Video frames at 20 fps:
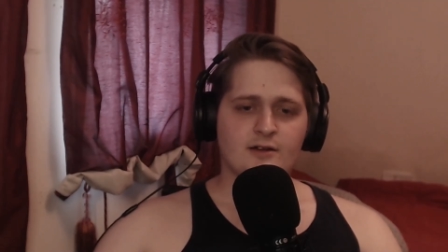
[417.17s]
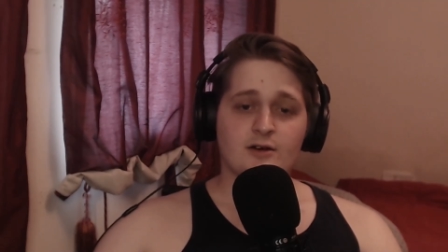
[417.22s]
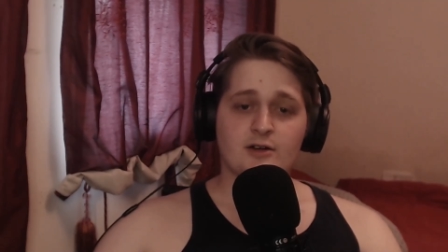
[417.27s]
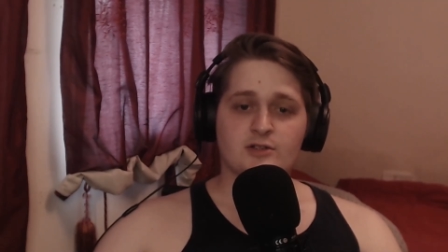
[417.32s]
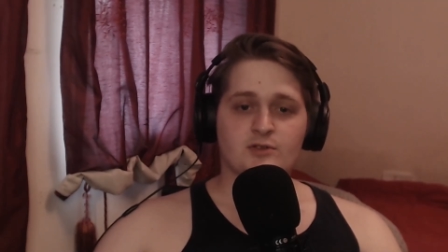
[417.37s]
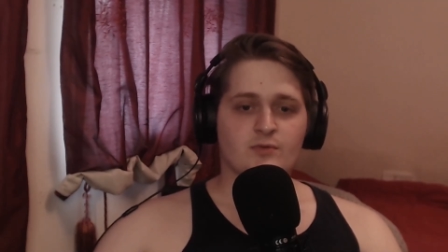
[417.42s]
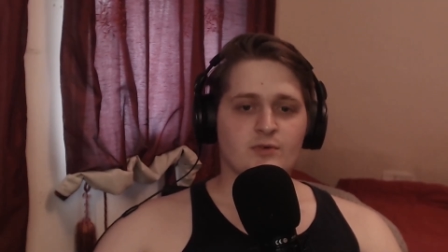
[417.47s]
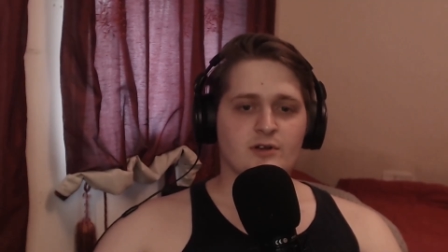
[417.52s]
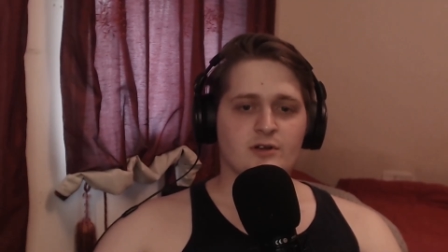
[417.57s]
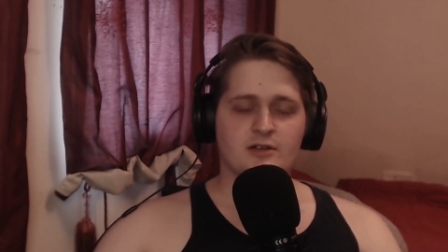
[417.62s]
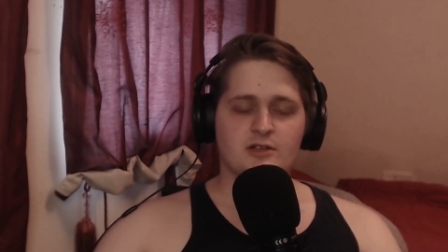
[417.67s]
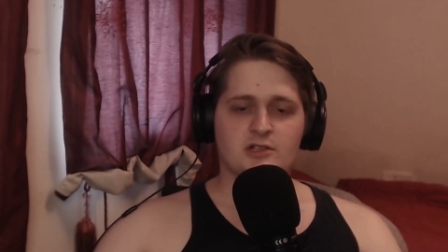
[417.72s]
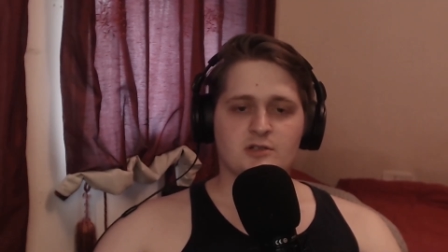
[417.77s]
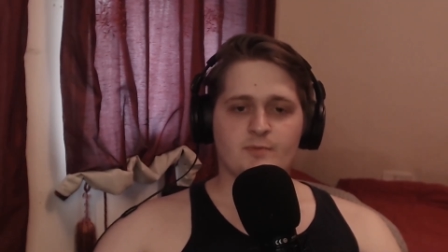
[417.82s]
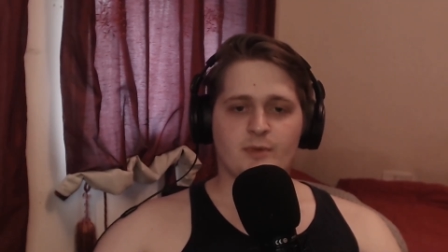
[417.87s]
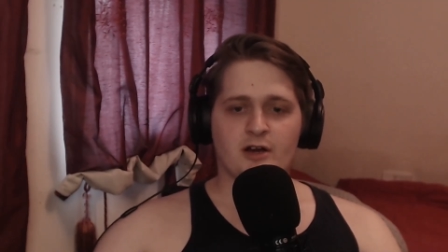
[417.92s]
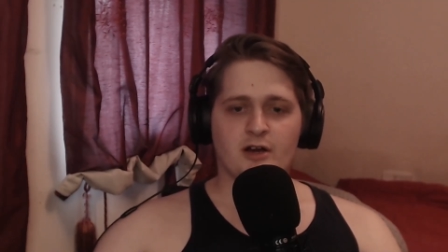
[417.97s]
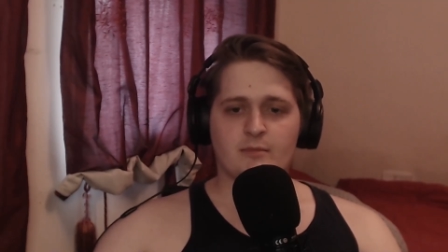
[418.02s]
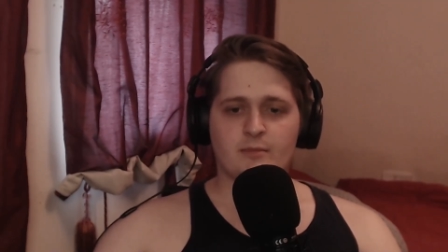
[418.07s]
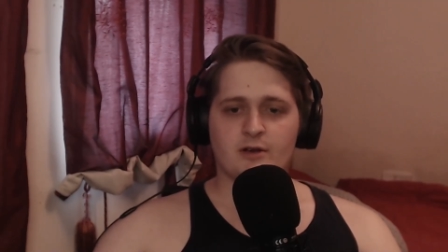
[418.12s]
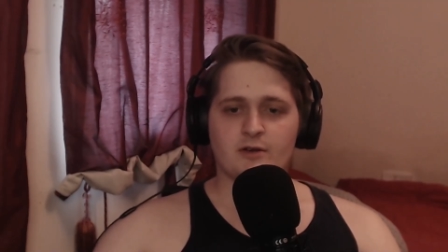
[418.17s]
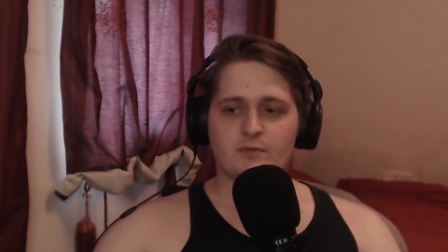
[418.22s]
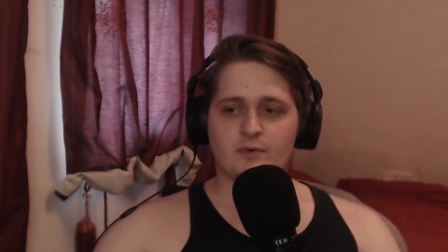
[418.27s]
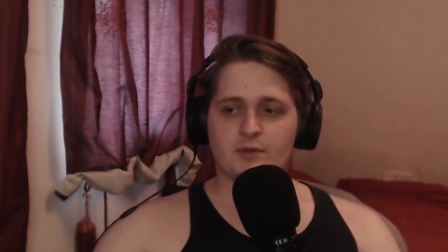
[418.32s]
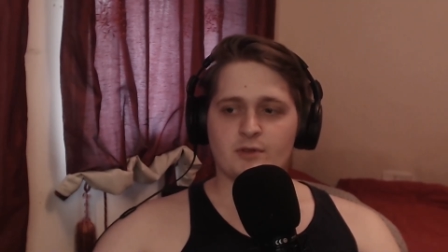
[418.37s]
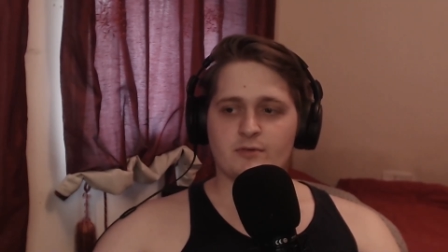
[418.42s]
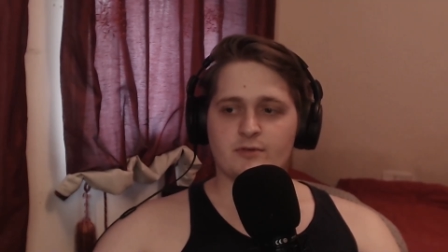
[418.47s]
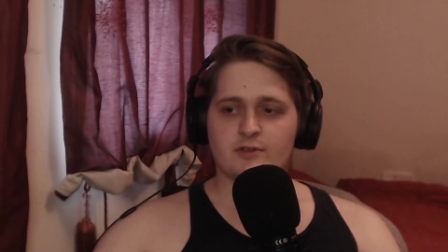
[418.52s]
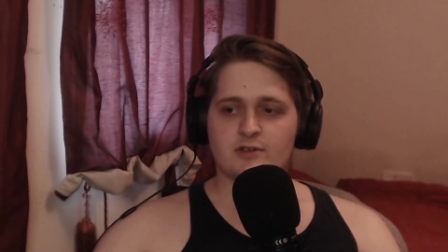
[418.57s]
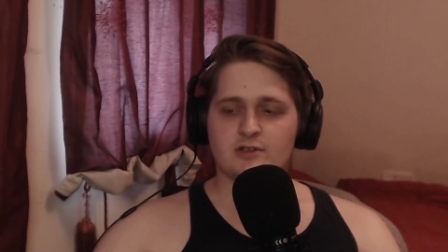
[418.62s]
I just want to experiment with
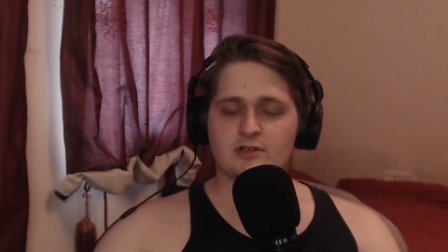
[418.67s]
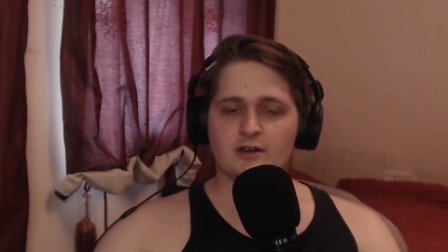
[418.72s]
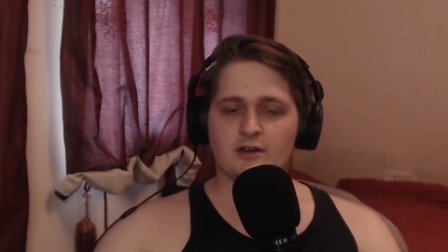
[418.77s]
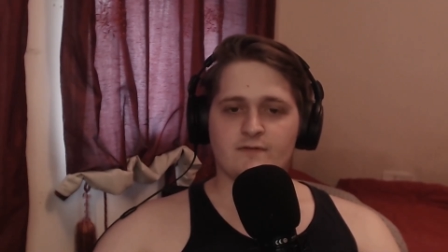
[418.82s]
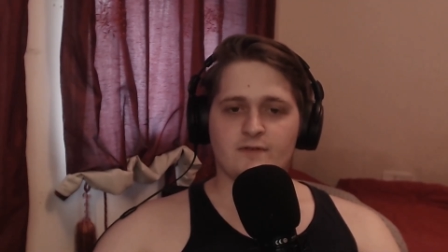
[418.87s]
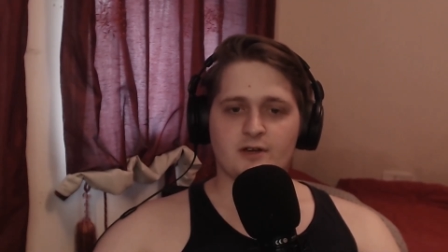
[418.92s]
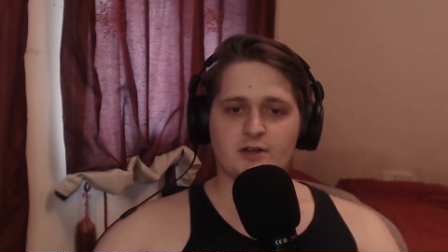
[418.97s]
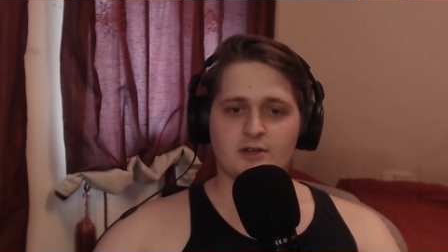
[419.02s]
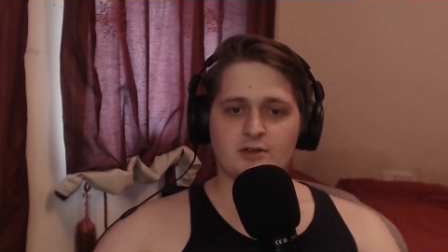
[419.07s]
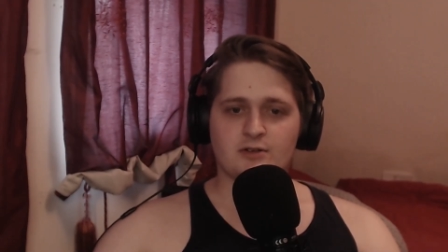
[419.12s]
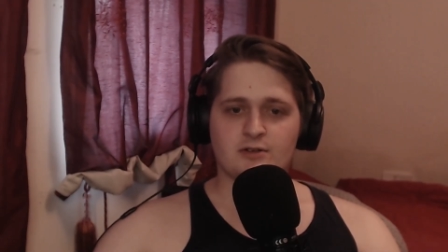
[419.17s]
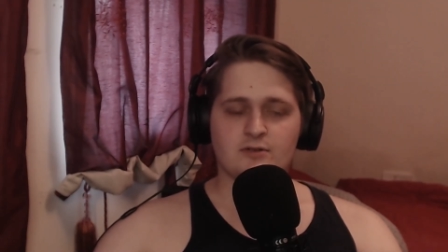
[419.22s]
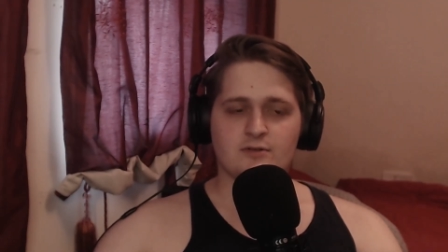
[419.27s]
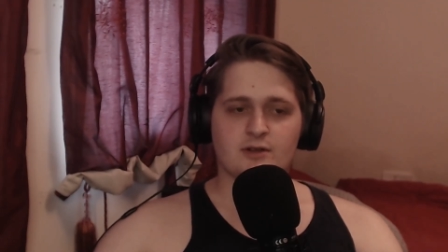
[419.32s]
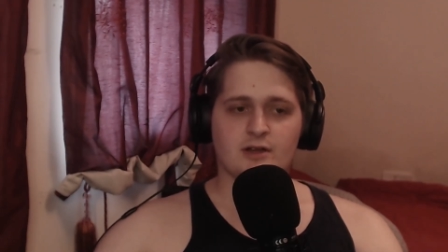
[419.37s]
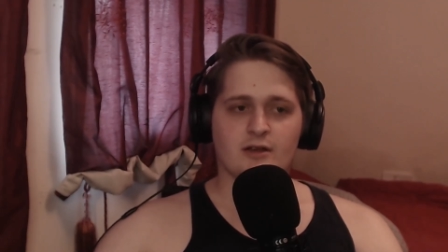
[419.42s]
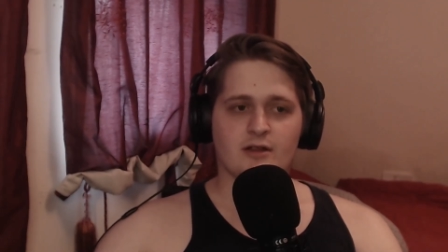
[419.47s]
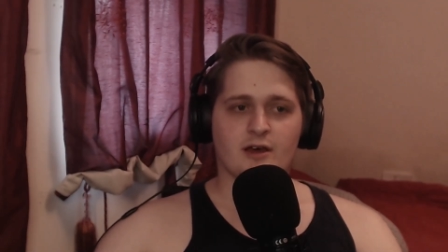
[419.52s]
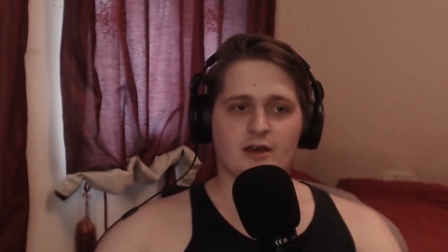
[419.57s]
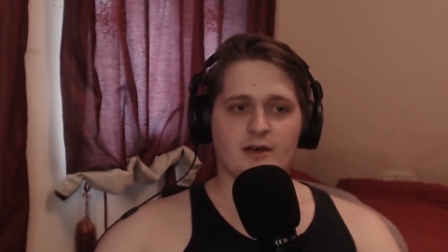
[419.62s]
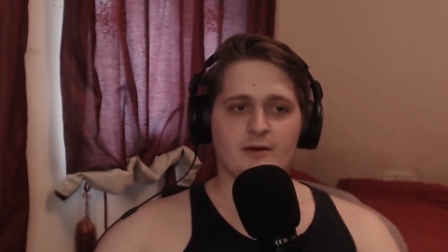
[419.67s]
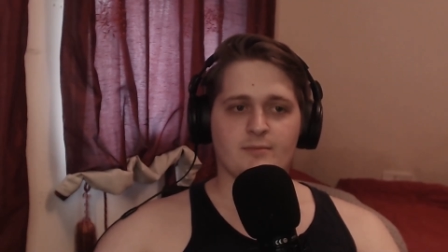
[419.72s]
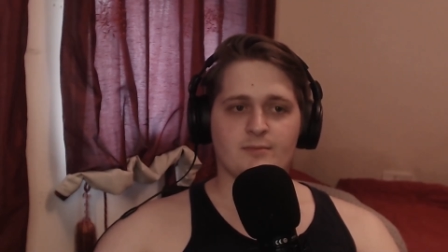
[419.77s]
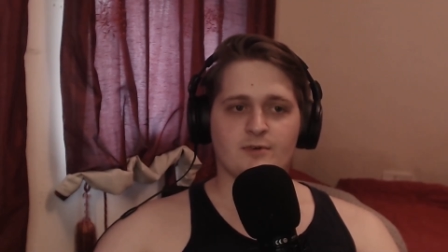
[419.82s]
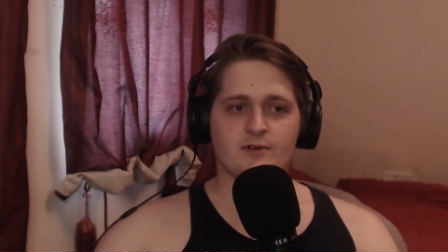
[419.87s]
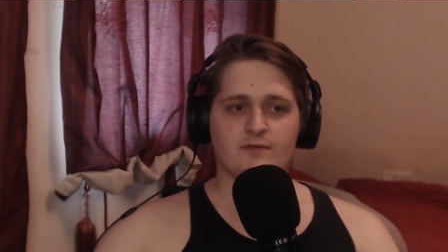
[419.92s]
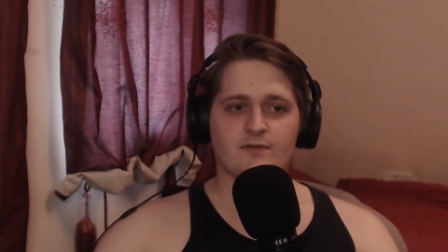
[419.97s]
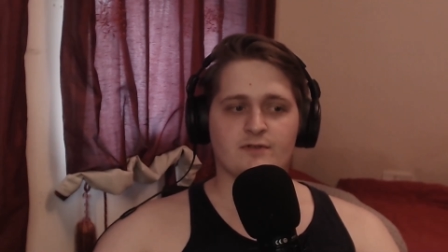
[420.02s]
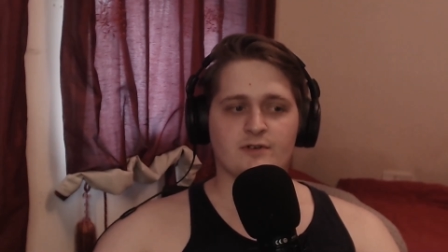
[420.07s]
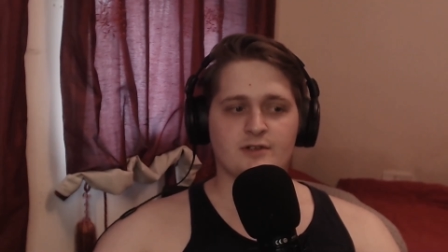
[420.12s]
all the stuff I can do now that I have
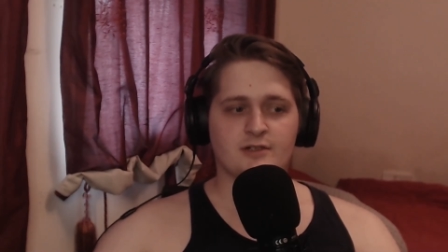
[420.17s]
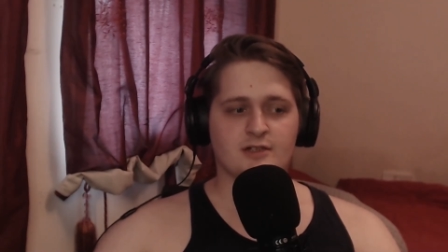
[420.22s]
more free